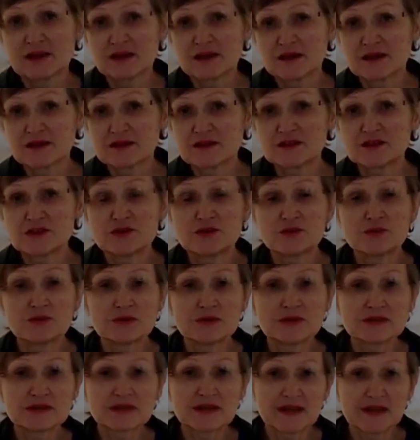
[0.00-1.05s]
that you
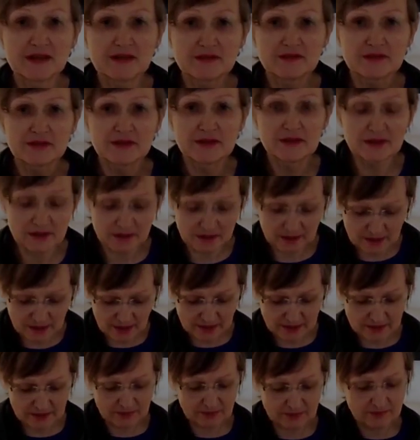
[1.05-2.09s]
won't have
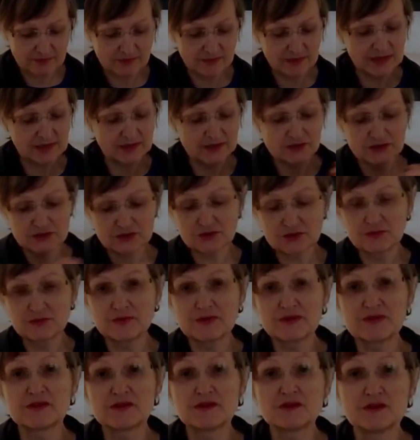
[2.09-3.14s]
negative energy
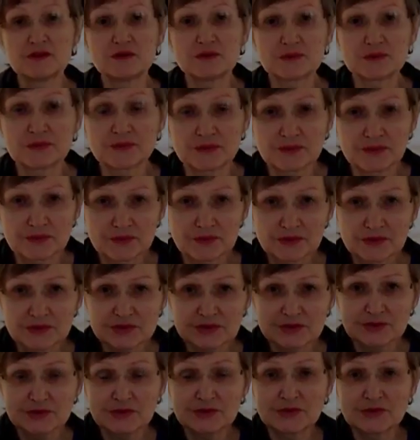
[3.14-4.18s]
within you.
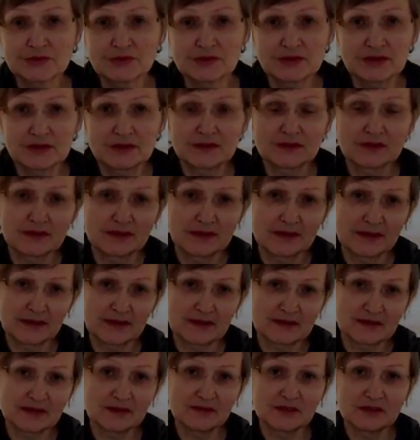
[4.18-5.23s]
So the
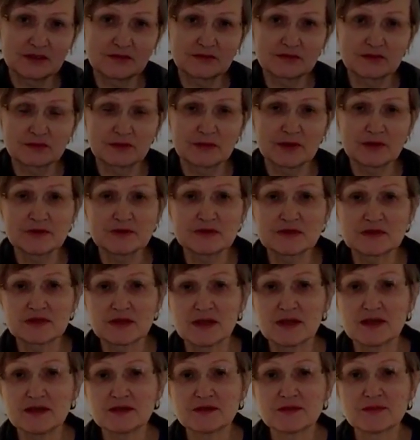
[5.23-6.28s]
negativity from
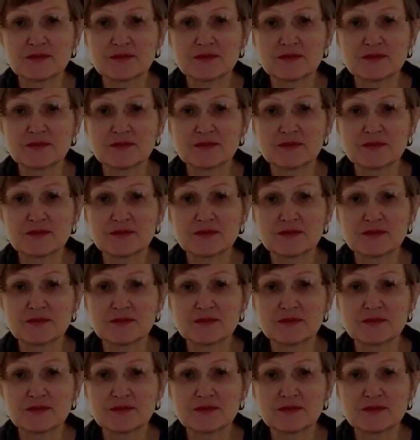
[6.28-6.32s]
outside,